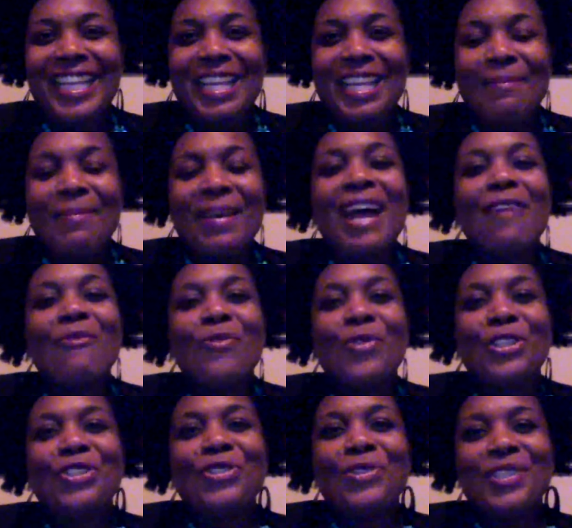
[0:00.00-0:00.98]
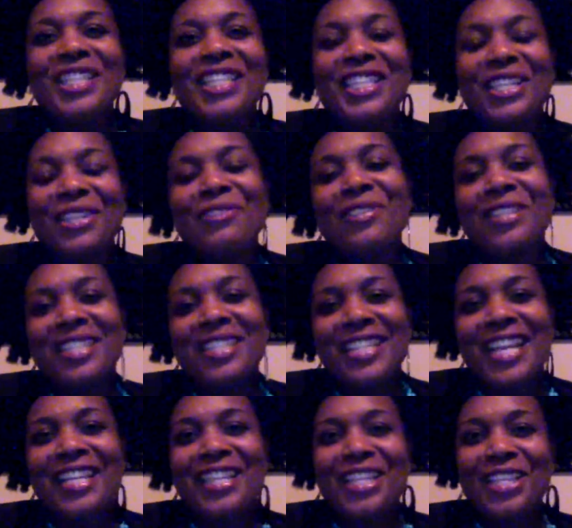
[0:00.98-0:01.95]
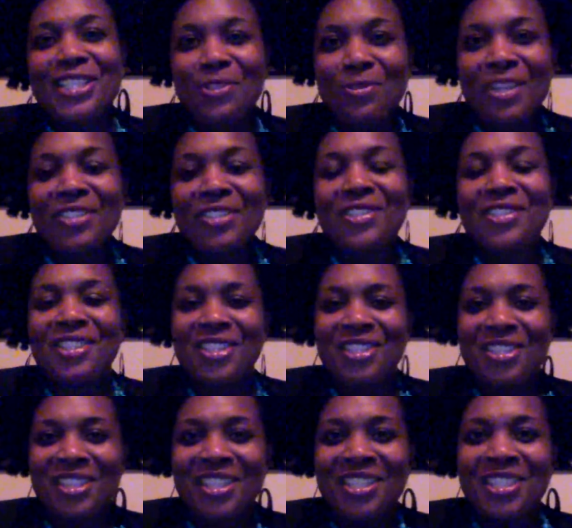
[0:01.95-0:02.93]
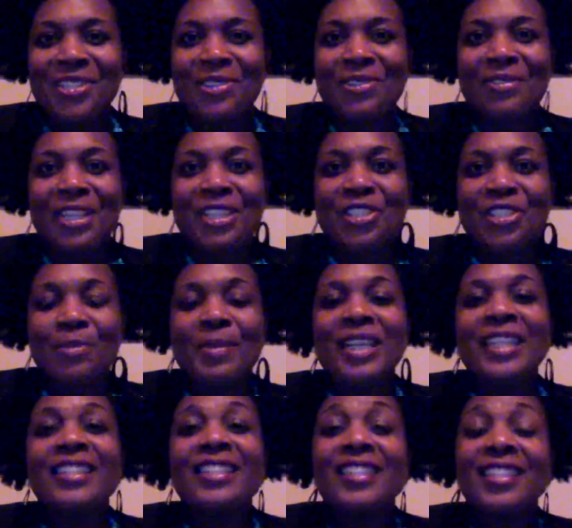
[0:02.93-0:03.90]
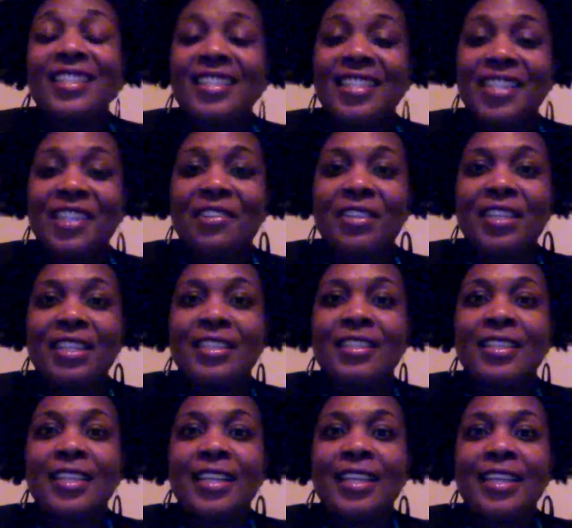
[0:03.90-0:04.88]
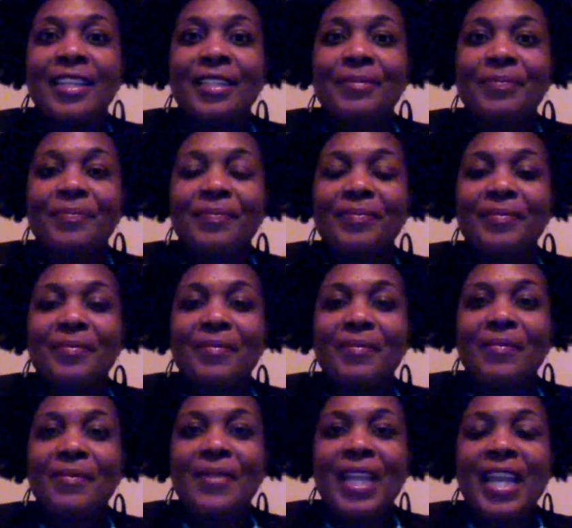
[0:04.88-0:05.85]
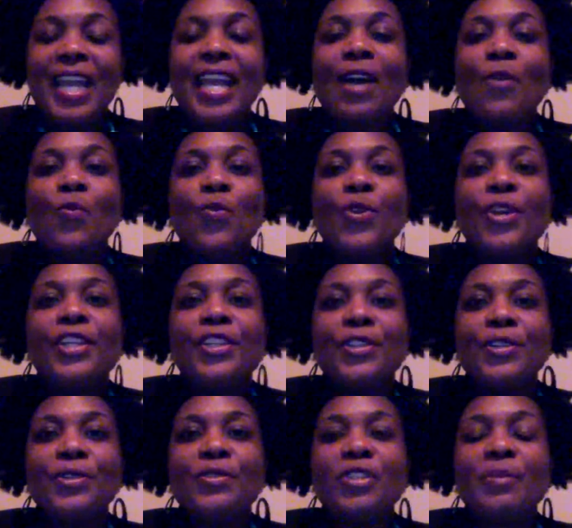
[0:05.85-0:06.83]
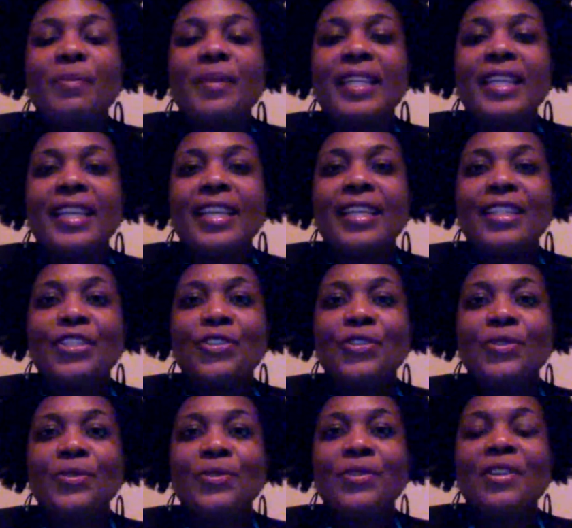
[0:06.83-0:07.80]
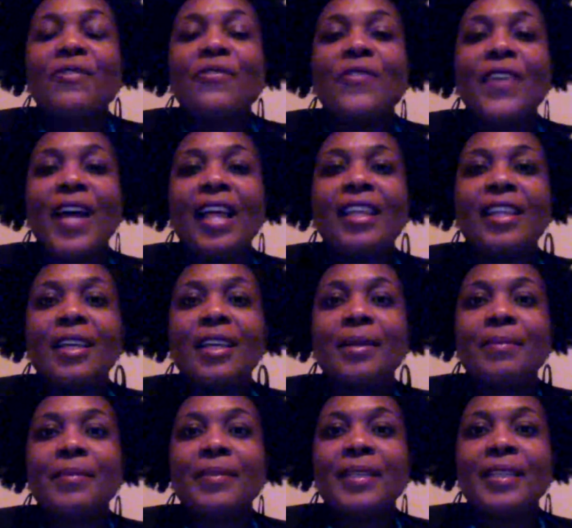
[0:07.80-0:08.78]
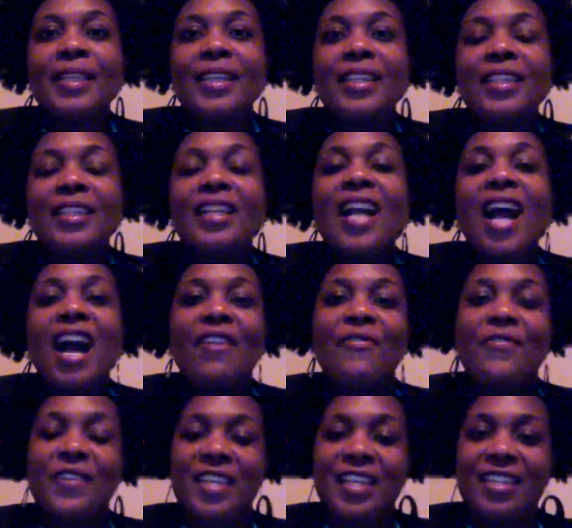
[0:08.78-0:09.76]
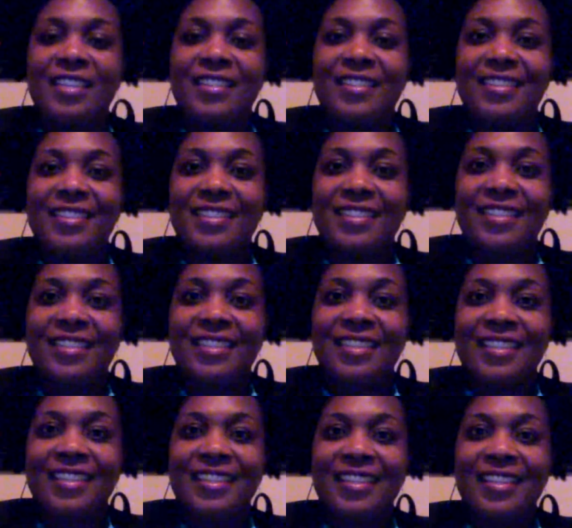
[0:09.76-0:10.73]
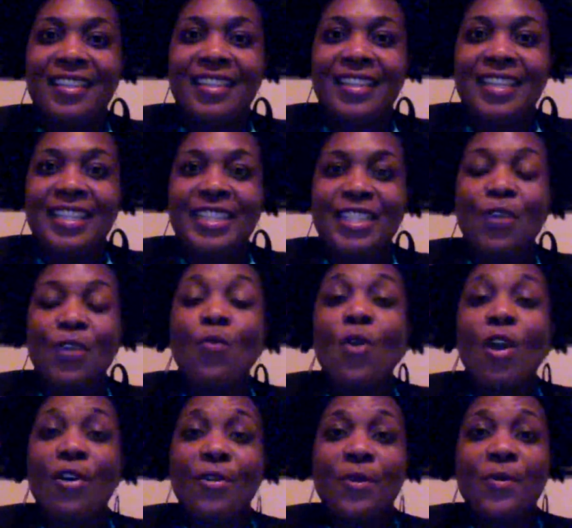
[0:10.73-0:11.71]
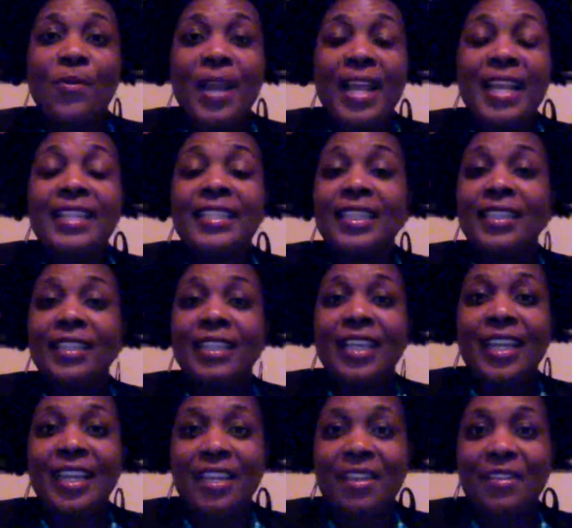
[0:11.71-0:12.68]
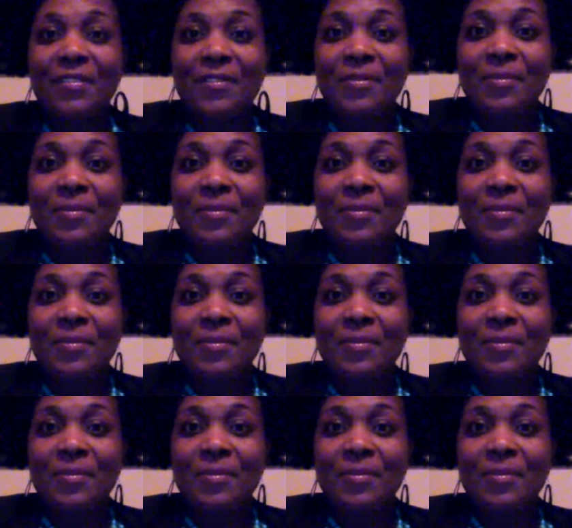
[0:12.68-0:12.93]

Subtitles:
but I want you to seriously take these questions into consideration because this is serious. And I want you to begin to develop the confidence to walk away, to leave.